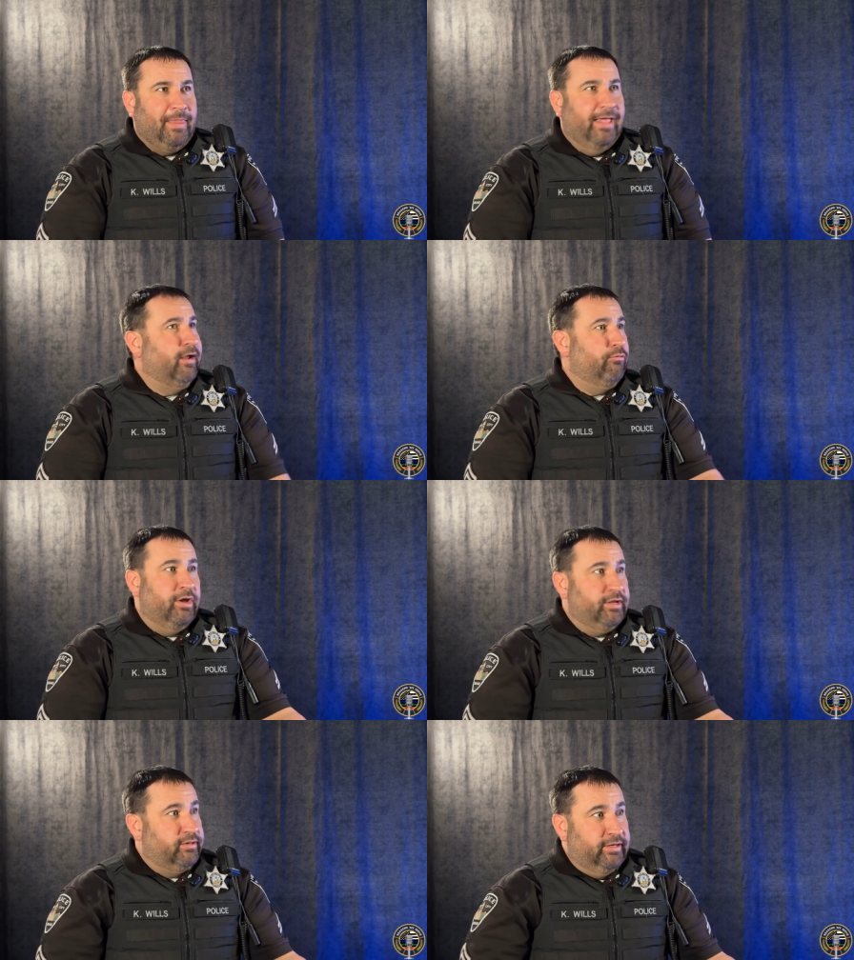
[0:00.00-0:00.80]
and
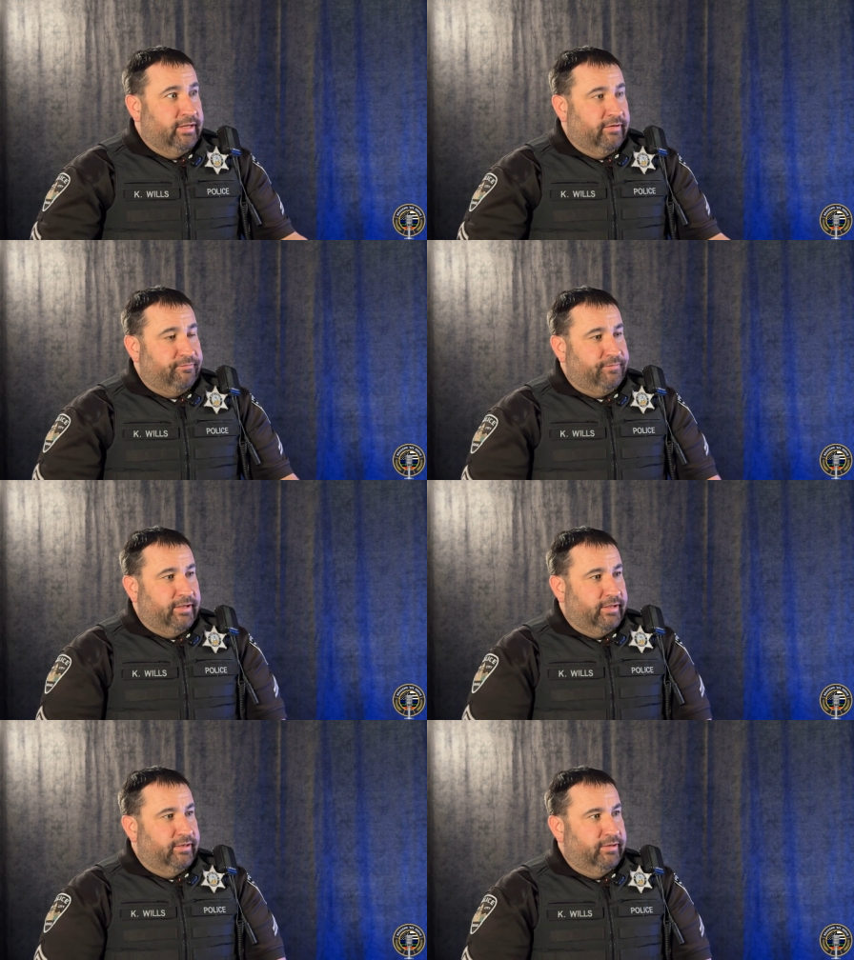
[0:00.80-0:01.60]
ironically enough,
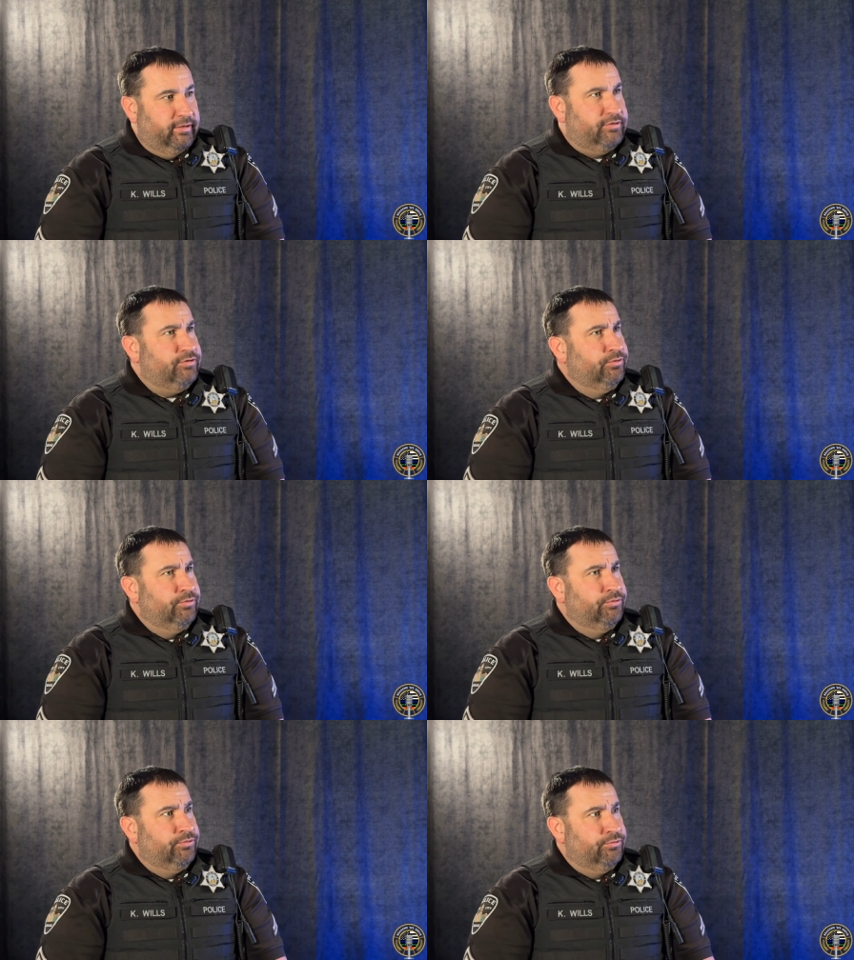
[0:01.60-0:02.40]
uh,
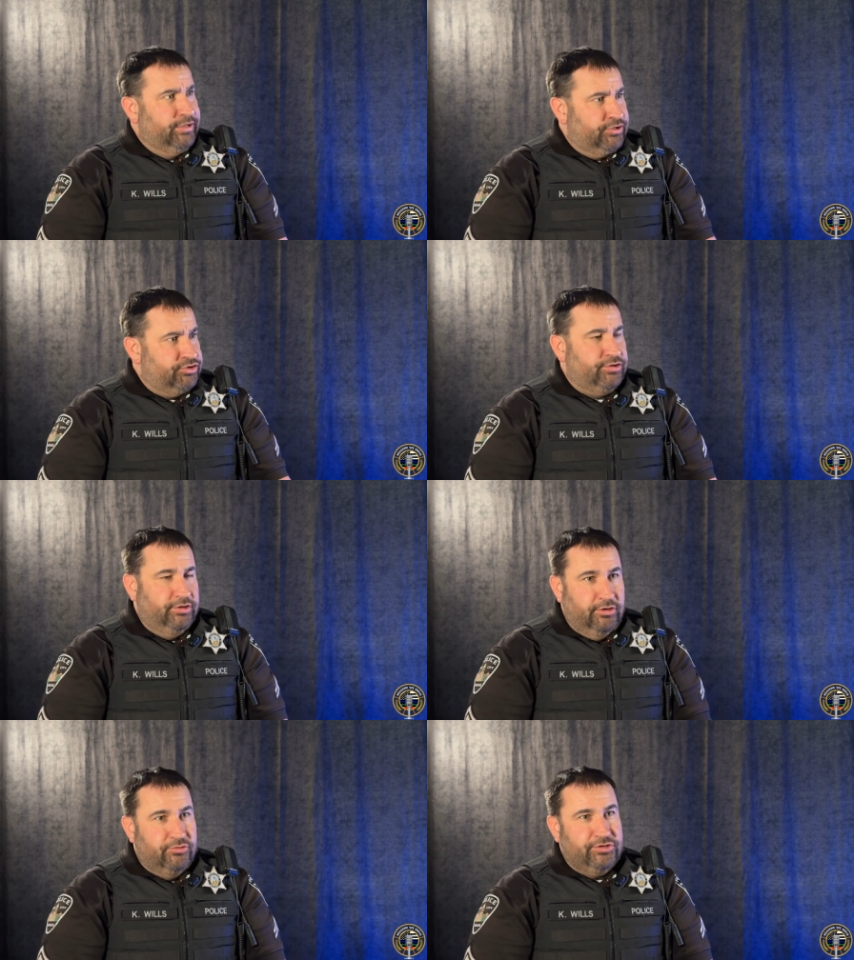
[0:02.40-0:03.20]
two-ish
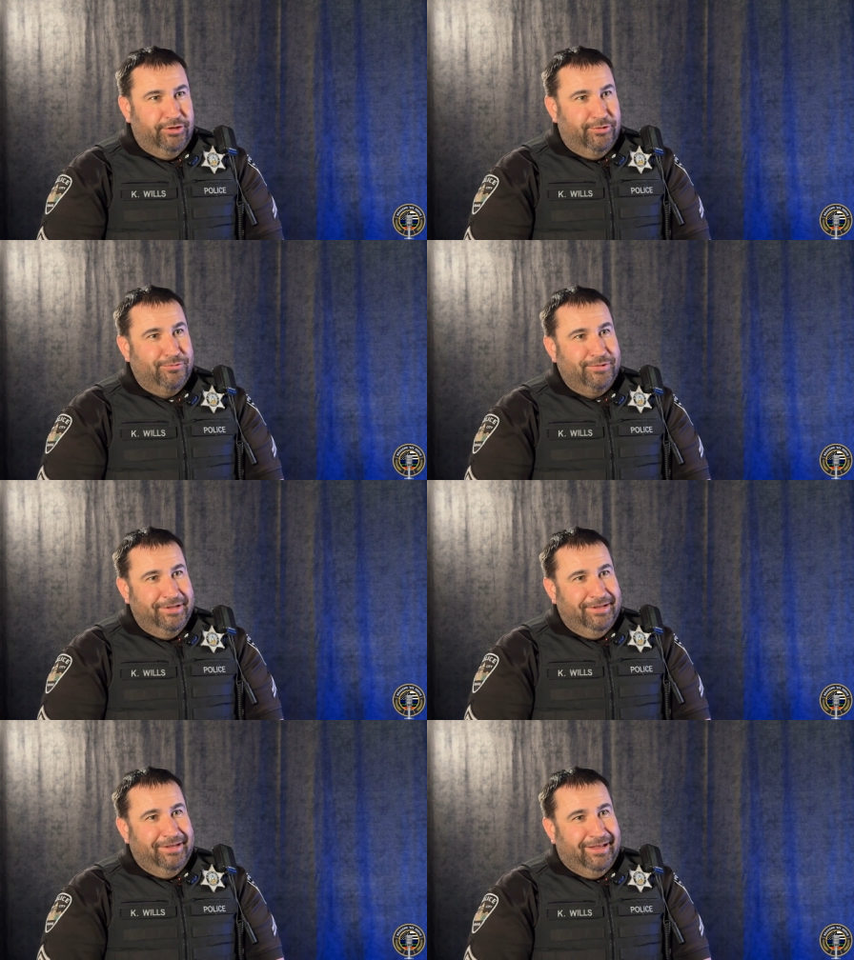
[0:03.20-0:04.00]
years ago,
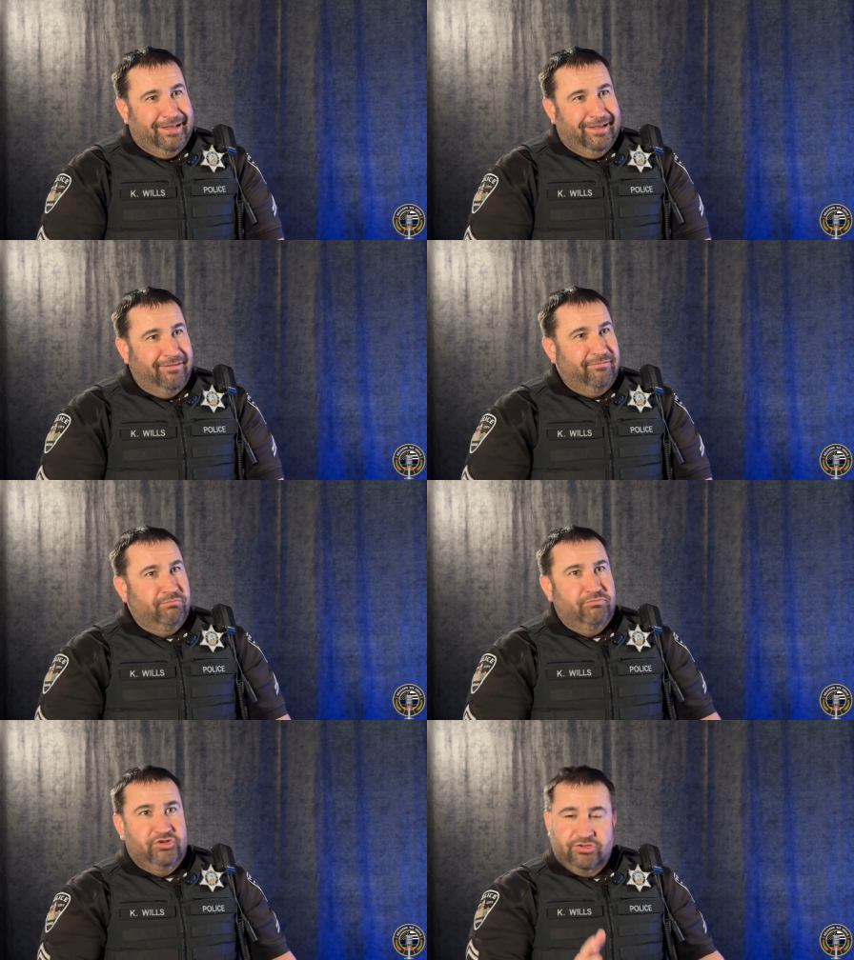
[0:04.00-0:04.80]
uh,
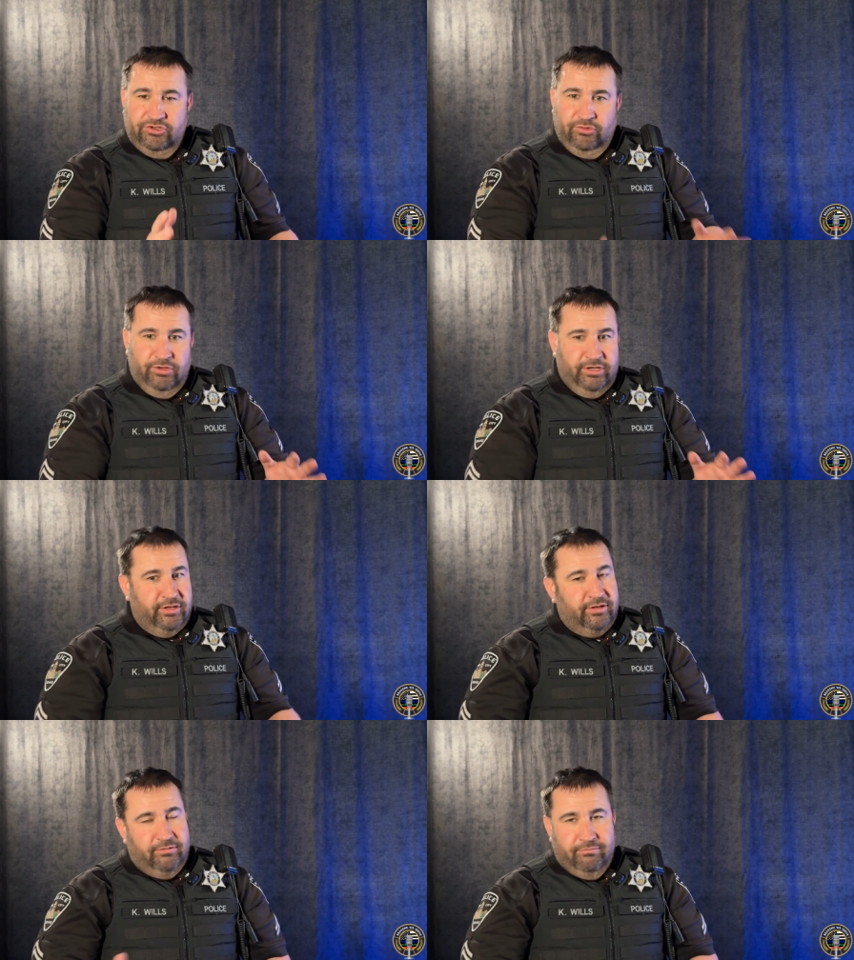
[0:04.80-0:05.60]
just due
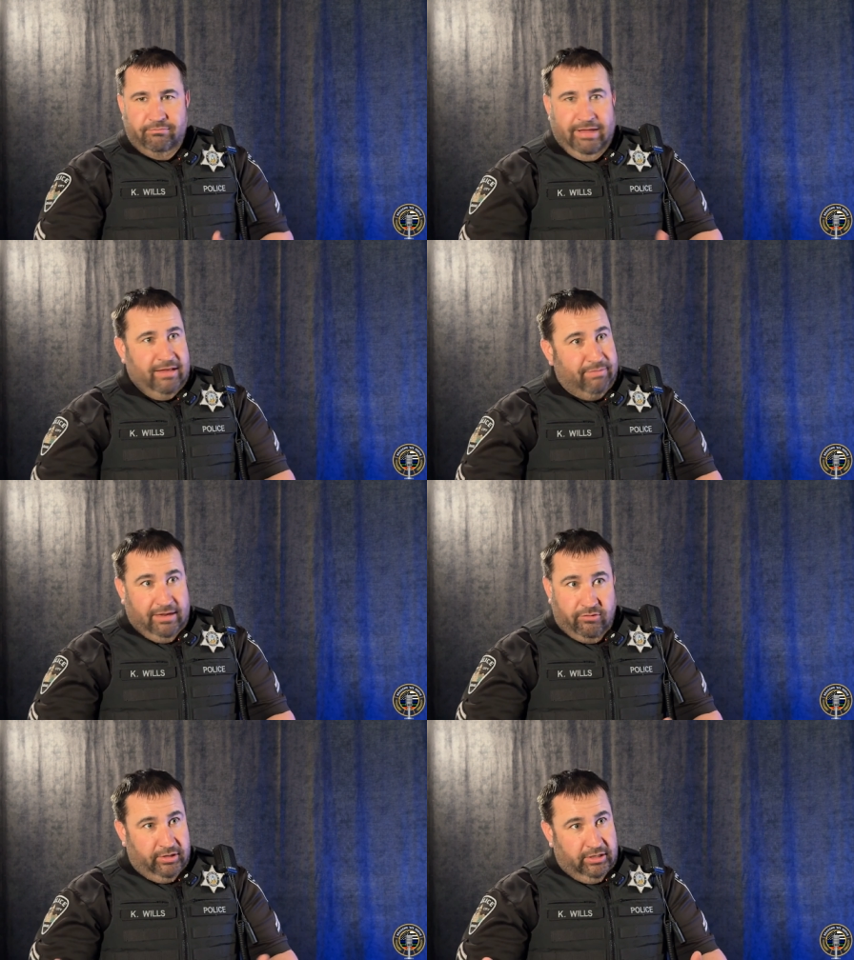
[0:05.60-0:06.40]
to
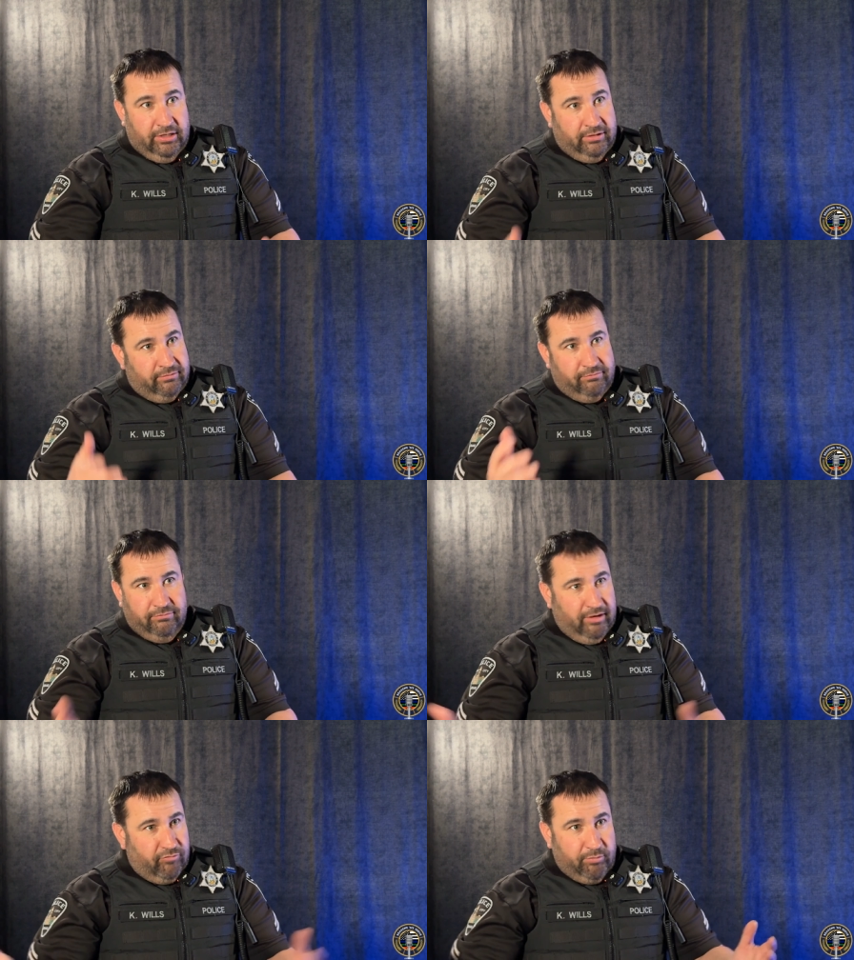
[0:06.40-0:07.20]
manpower, again,
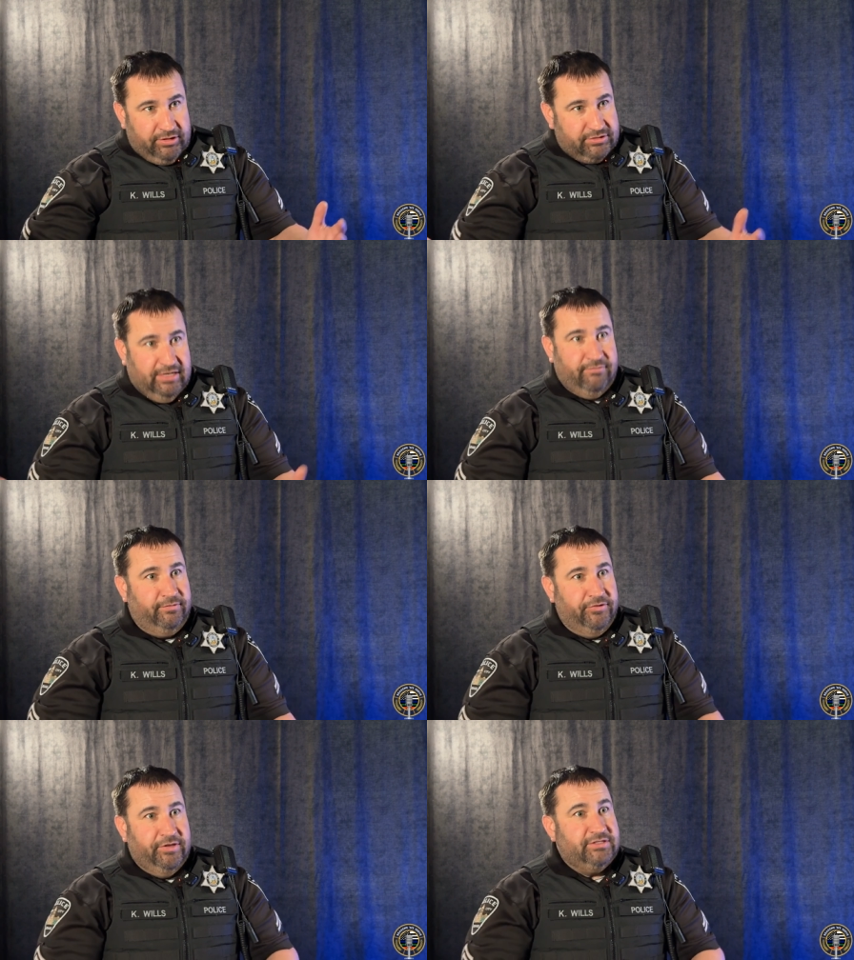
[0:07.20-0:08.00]
everybody's kind of
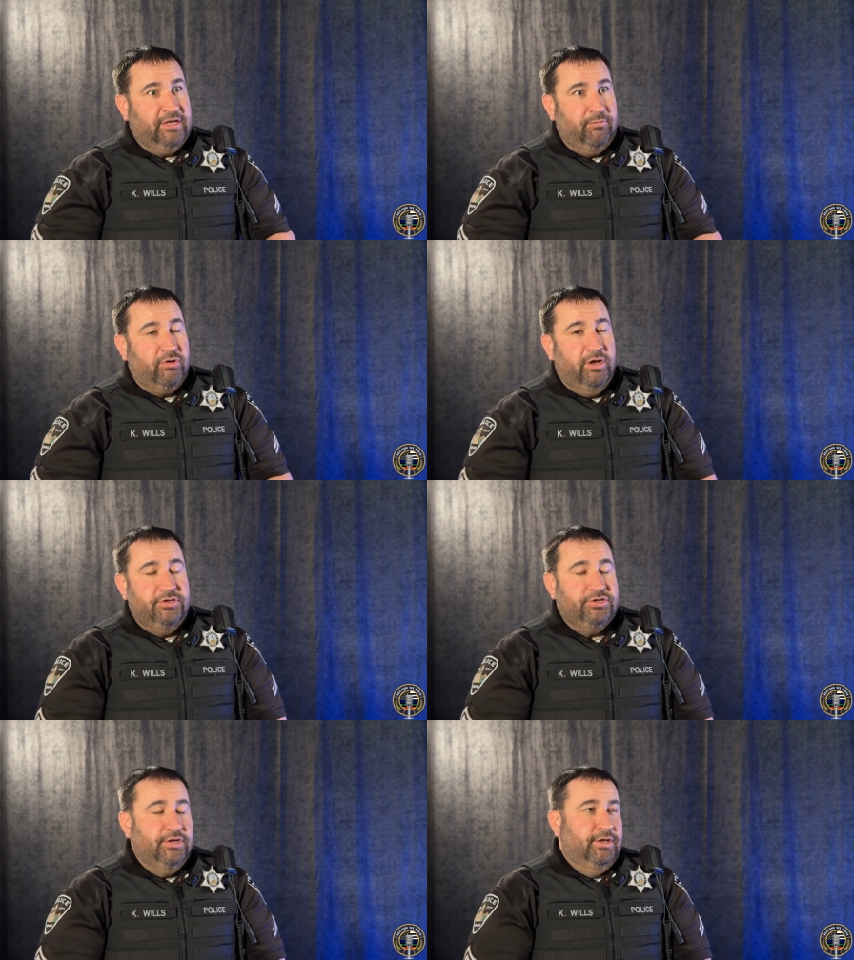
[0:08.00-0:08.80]
feeling that same
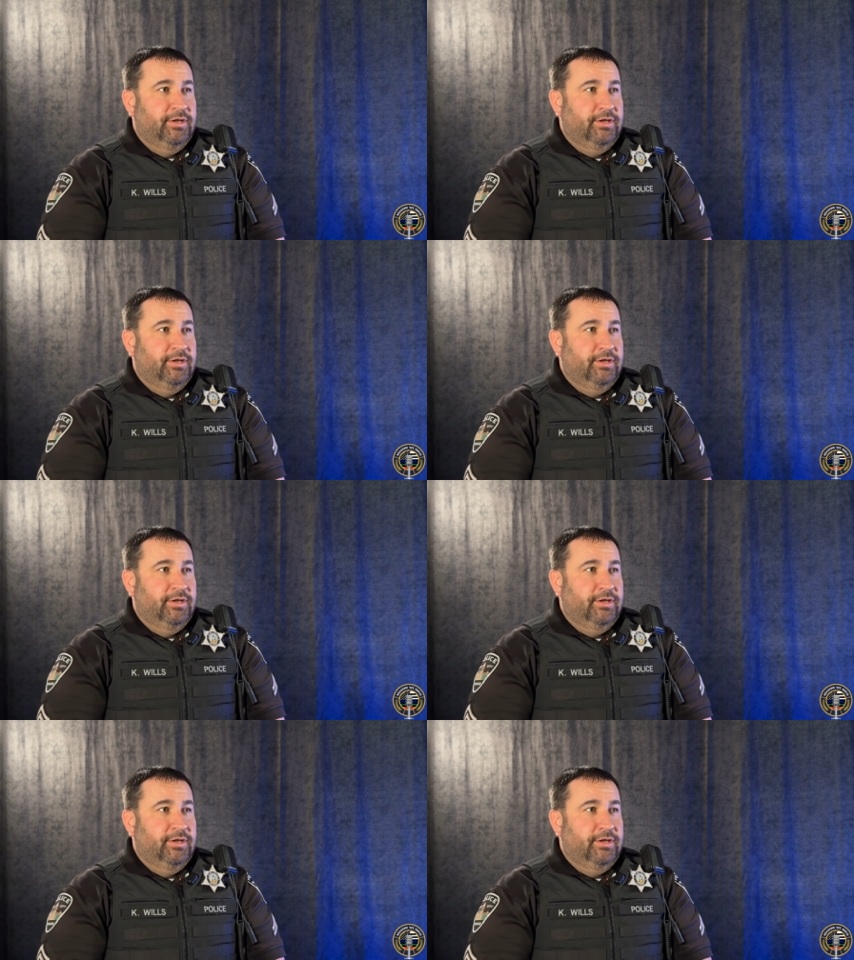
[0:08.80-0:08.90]
crunch,